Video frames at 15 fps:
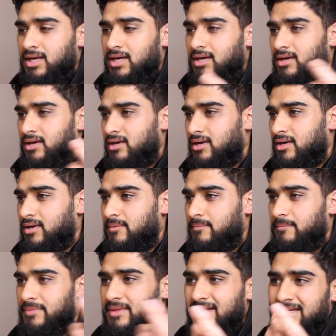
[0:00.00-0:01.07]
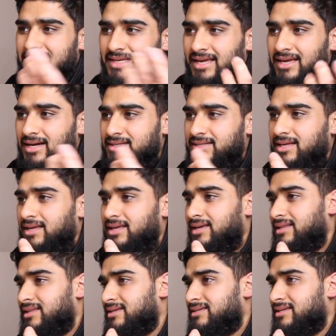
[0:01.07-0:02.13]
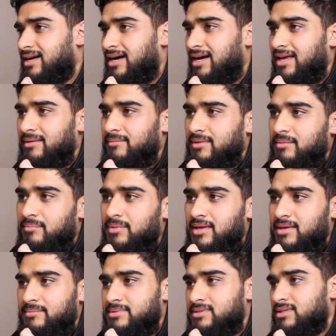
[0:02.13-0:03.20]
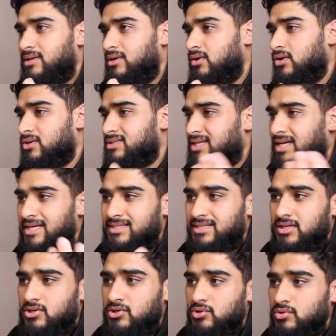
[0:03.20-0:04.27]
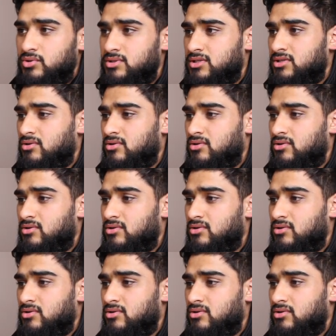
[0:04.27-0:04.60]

the date I take it, the time, the pips, the lot size I used.